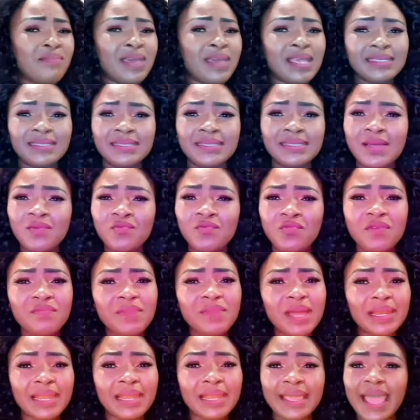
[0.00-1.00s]
Like, I wouldn't
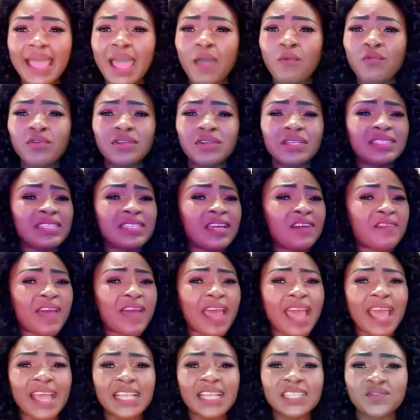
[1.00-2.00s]
have asked for any
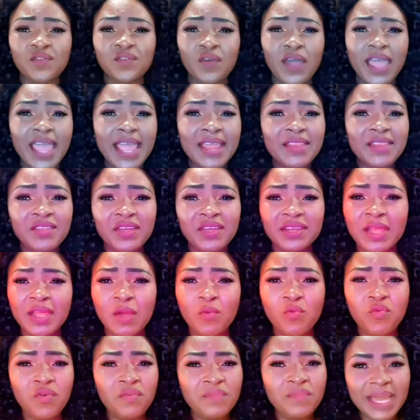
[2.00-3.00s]
other woman in the world.